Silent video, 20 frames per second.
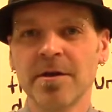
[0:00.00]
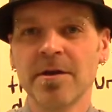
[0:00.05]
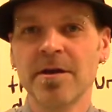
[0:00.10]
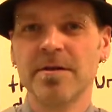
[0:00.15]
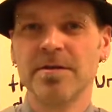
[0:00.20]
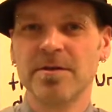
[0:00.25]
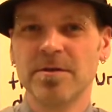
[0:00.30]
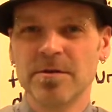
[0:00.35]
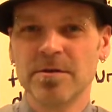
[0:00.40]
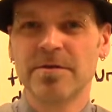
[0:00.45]

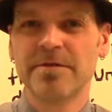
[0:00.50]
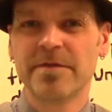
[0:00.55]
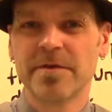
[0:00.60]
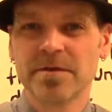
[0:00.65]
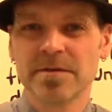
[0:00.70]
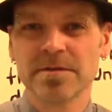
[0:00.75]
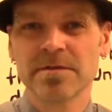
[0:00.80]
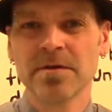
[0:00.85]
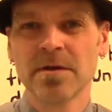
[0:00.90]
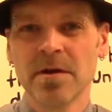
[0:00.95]
and a
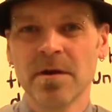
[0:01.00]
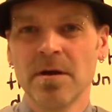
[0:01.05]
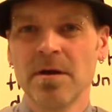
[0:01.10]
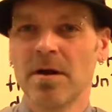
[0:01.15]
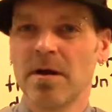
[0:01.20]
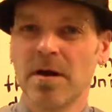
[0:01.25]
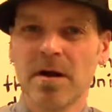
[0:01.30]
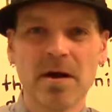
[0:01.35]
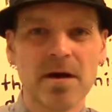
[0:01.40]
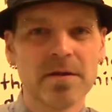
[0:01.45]
universe.
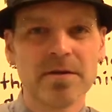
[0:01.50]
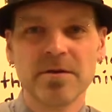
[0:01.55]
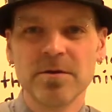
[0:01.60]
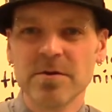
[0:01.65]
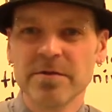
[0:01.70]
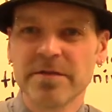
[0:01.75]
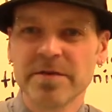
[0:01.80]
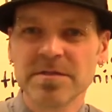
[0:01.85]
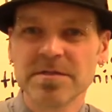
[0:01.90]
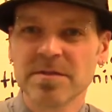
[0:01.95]
The
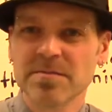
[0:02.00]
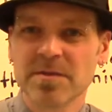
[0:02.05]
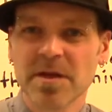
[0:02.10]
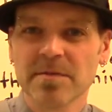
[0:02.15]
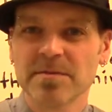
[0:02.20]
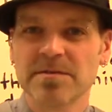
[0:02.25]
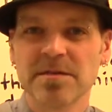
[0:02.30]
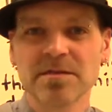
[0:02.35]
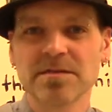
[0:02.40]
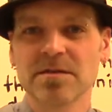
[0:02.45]
universe
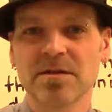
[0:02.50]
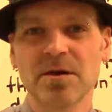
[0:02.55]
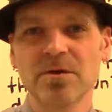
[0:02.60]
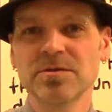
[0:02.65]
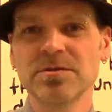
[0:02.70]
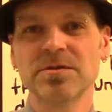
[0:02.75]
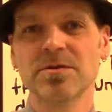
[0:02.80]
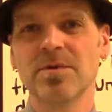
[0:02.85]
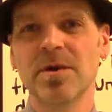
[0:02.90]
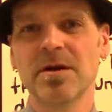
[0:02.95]
sometimes doesn't go
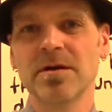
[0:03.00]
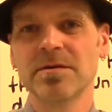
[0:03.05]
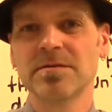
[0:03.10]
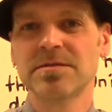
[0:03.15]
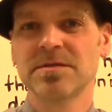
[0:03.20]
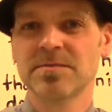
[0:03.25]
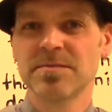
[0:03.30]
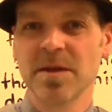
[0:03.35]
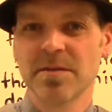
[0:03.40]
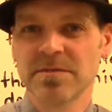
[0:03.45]
so well.
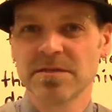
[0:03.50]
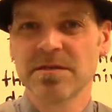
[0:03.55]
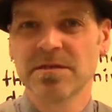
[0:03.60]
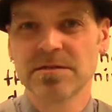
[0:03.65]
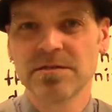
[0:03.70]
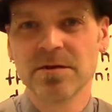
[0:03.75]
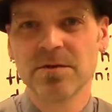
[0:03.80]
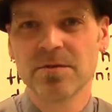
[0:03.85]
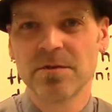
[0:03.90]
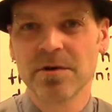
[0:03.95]
Sometimes
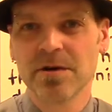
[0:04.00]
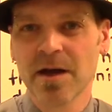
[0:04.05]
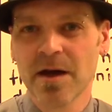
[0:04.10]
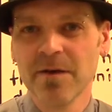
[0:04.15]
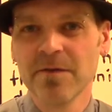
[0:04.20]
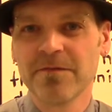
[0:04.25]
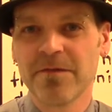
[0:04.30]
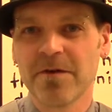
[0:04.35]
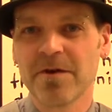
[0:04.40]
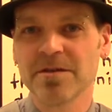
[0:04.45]
things don't work
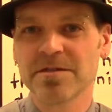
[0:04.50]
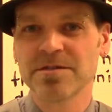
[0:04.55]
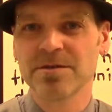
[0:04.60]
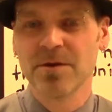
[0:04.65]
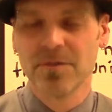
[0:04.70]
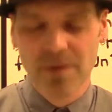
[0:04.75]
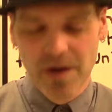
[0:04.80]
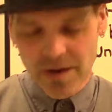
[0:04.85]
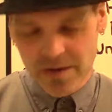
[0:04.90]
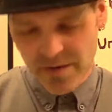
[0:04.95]
out for us
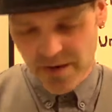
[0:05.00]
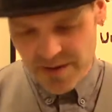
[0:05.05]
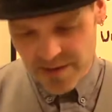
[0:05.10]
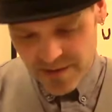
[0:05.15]
so well, right?